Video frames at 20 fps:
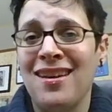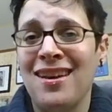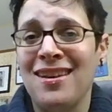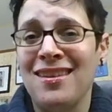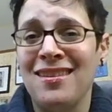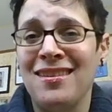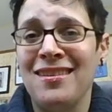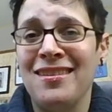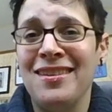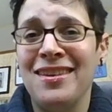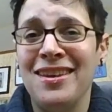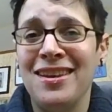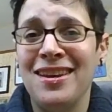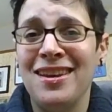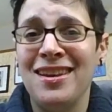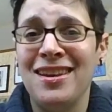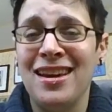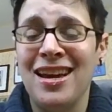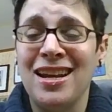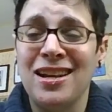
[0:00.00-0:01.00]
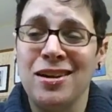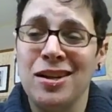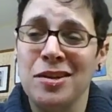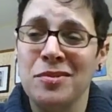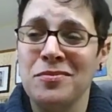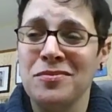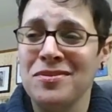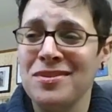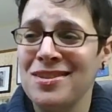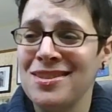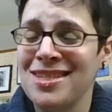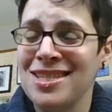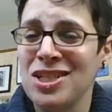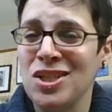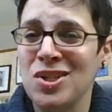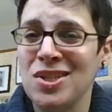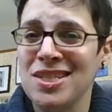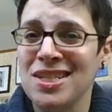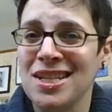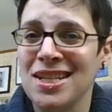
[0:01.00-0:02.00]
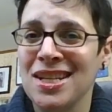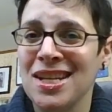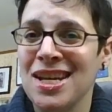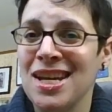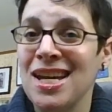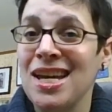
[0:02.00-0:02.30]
and I don't know. It's interesting.